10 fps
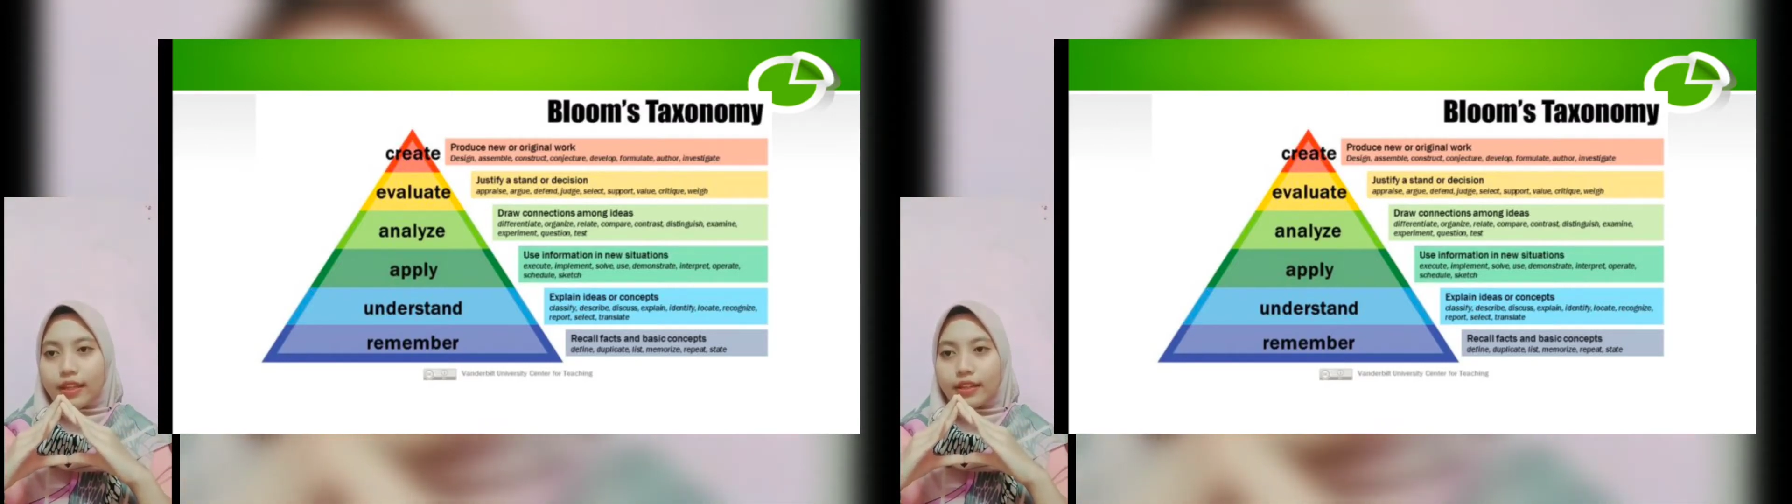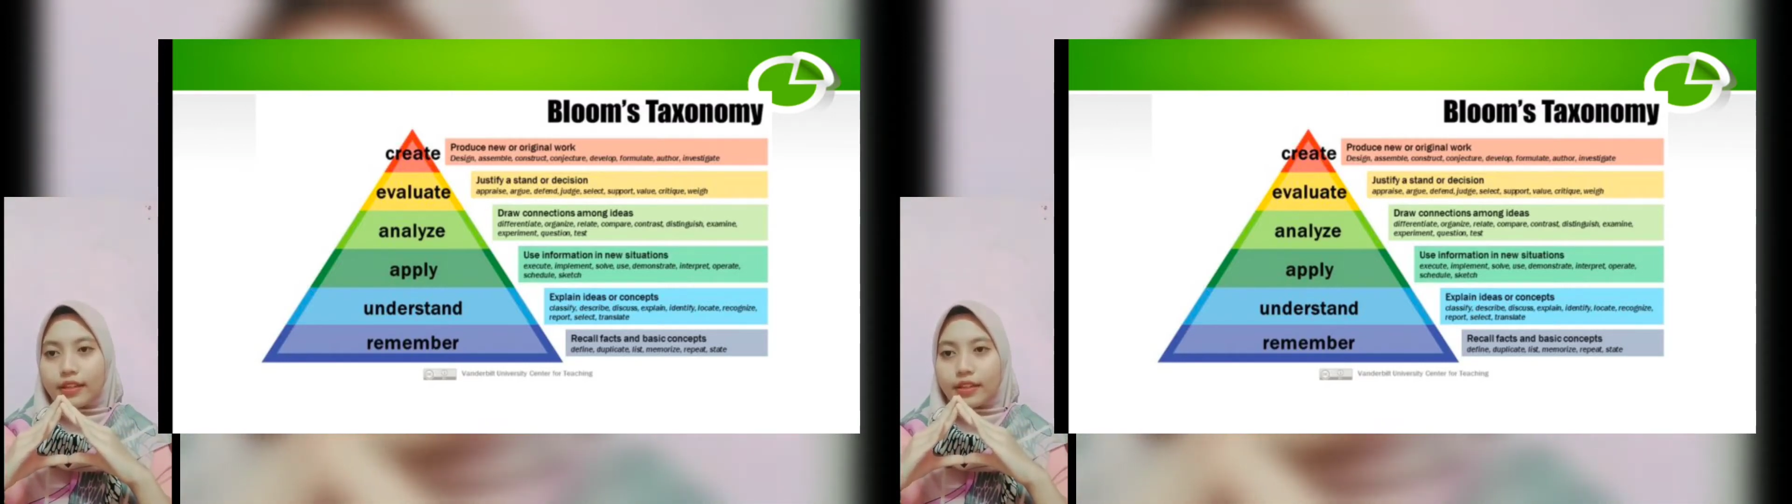
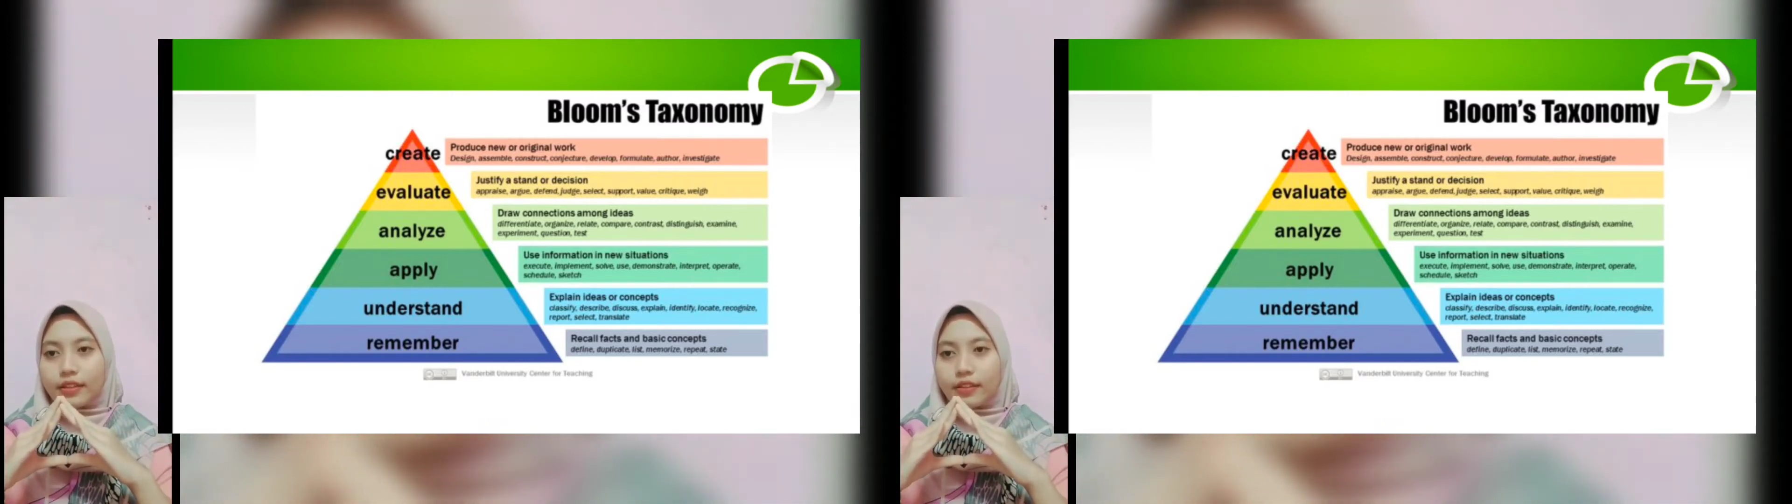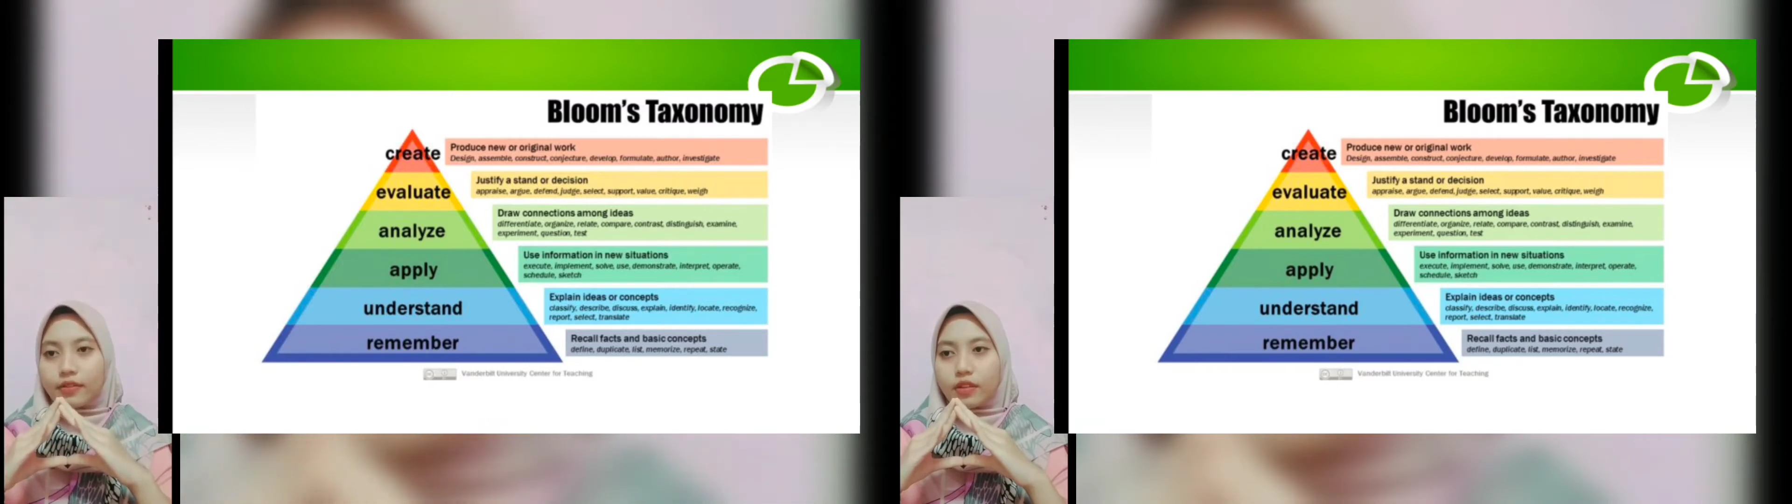
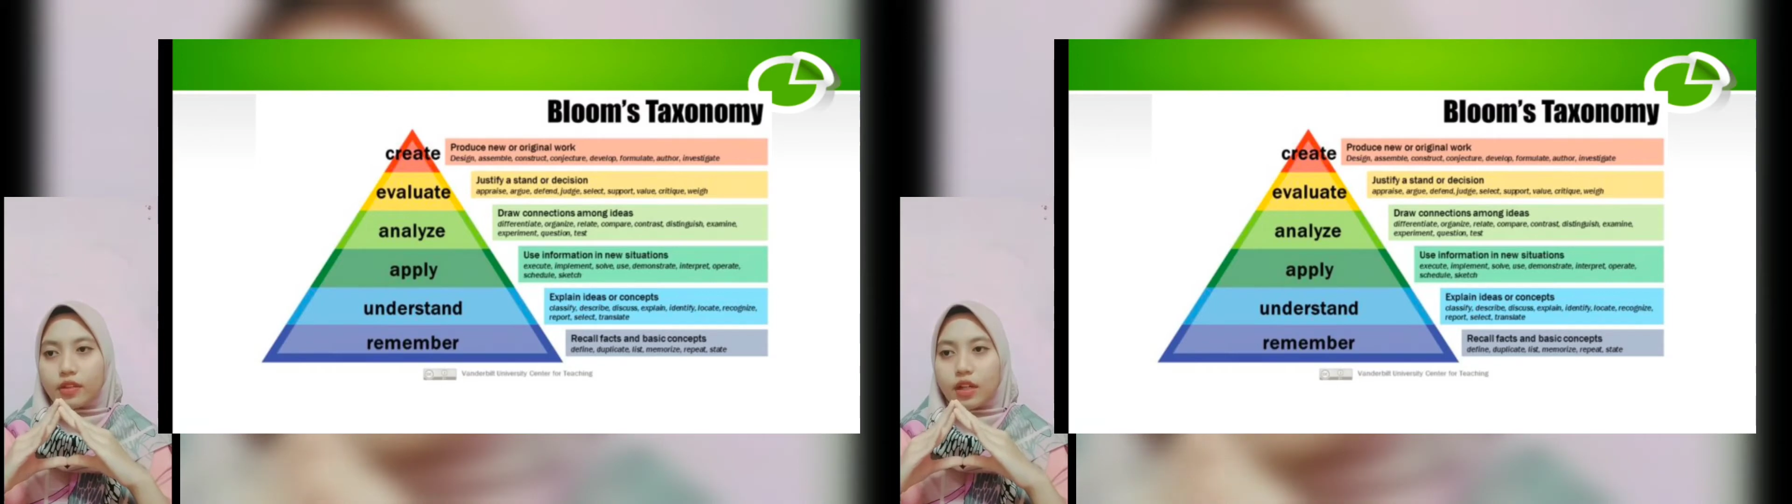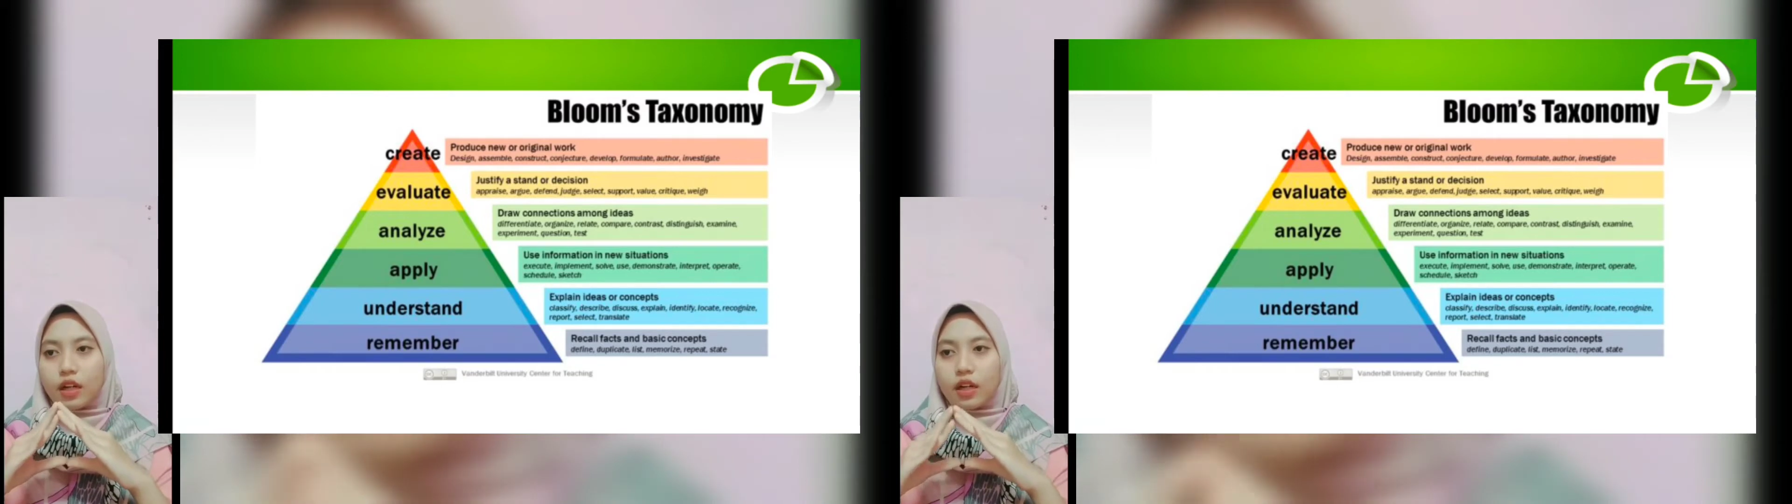the
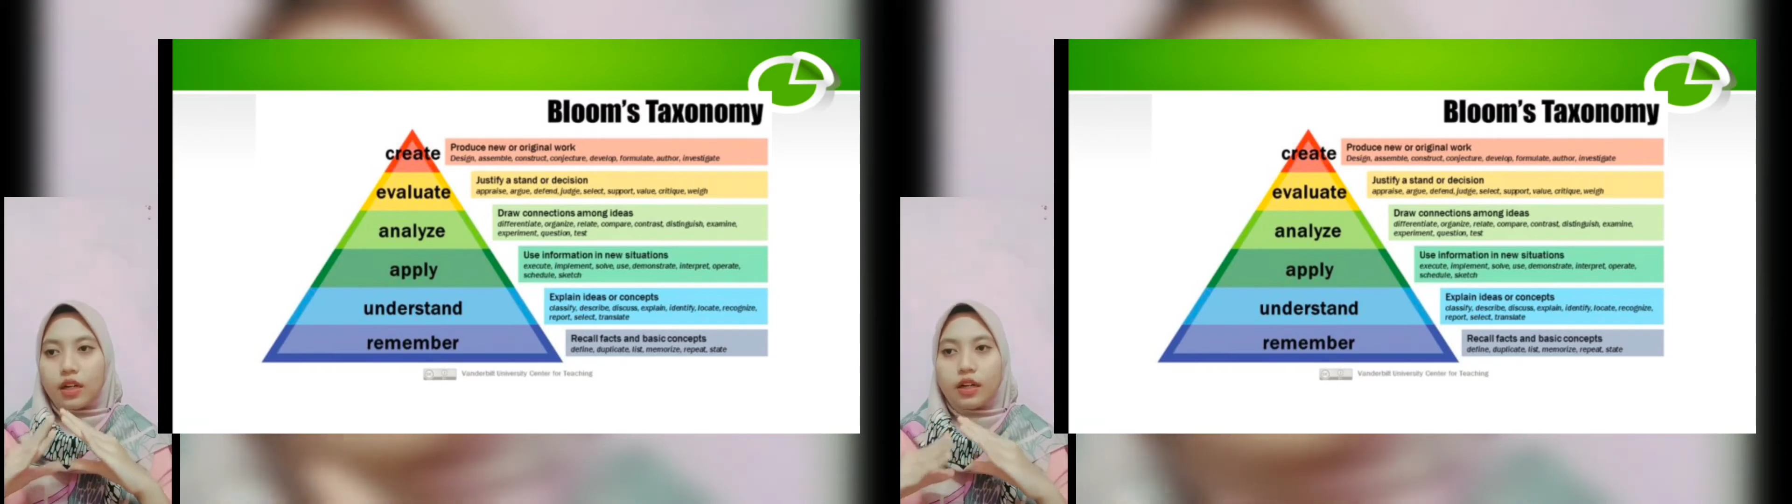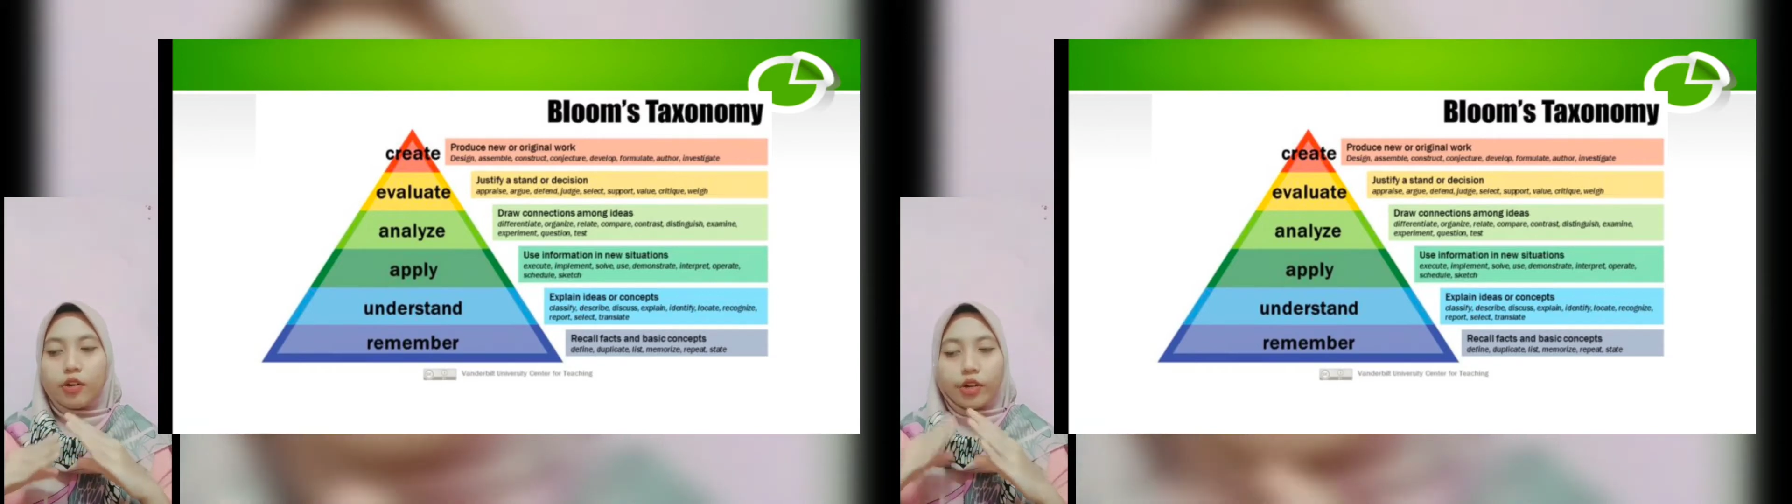
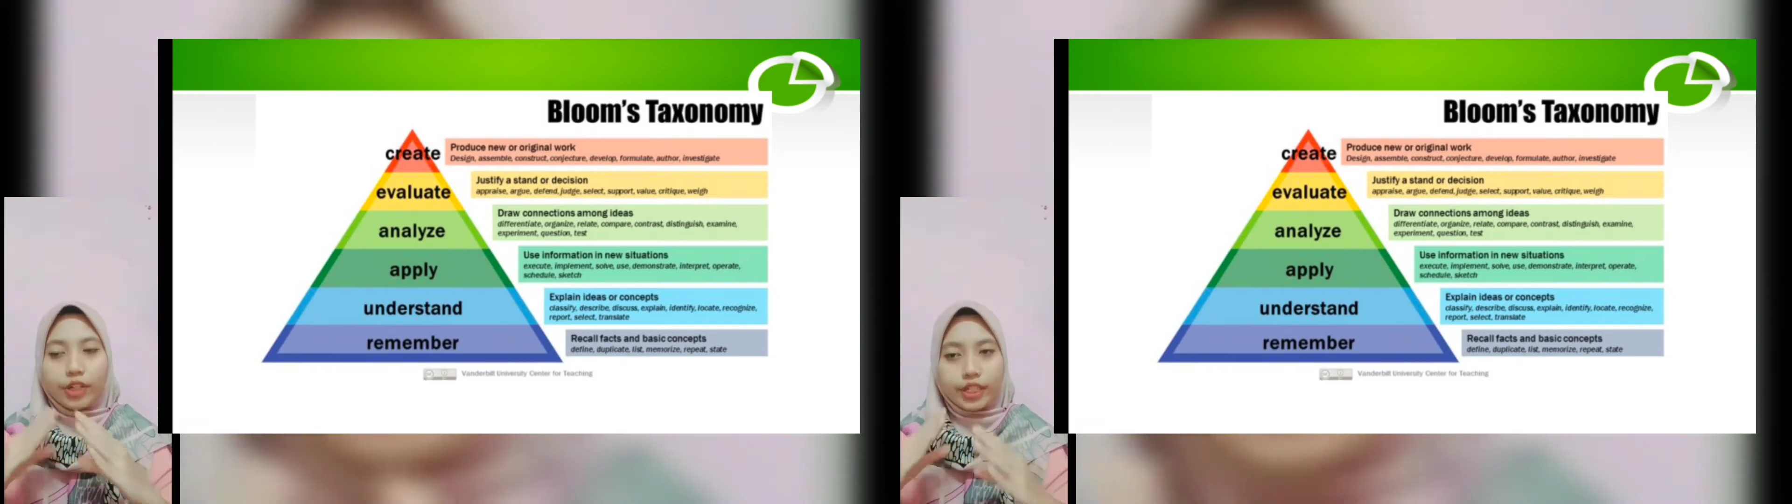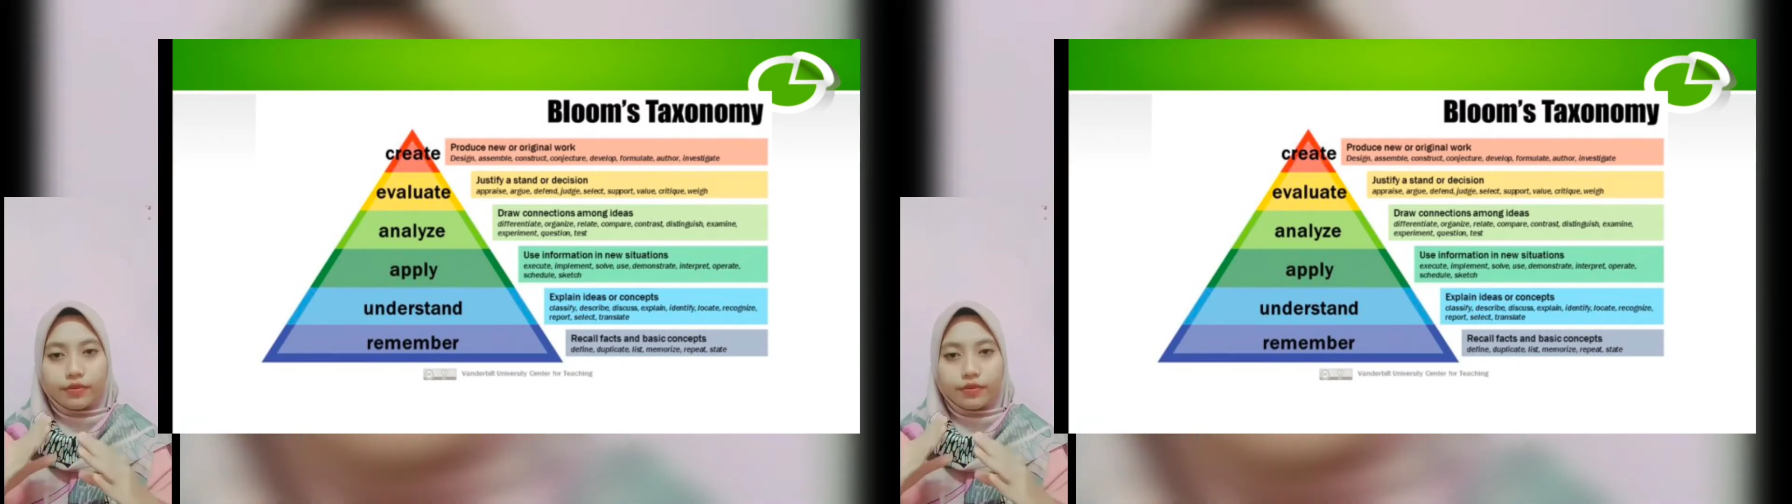order.